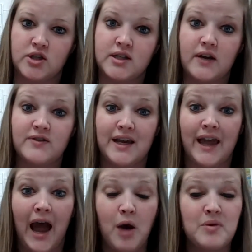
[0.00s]
instead of
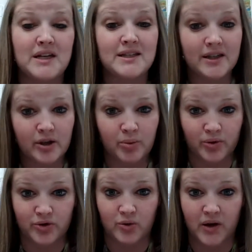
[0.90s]
saying how many
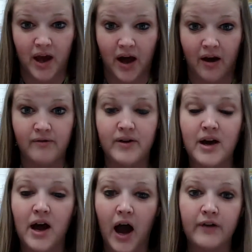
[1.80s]
syllables do we have,
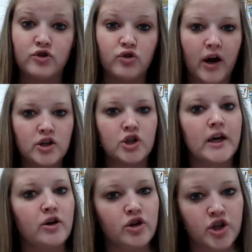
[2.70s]
I've tried to
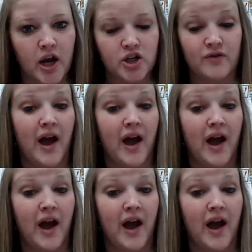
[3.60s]
interchange of